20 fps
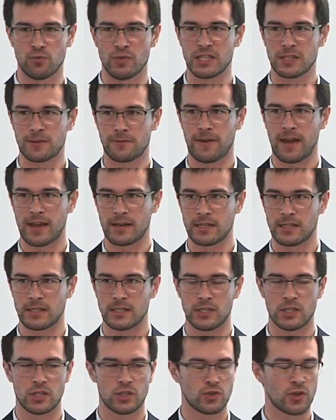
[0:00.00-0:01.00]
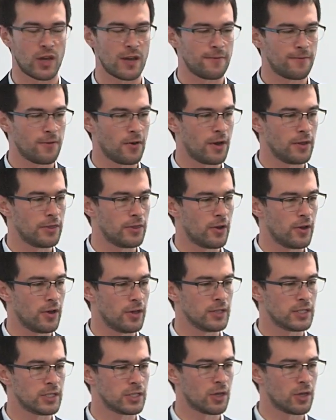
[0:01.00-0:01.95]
risk factors and stratified those.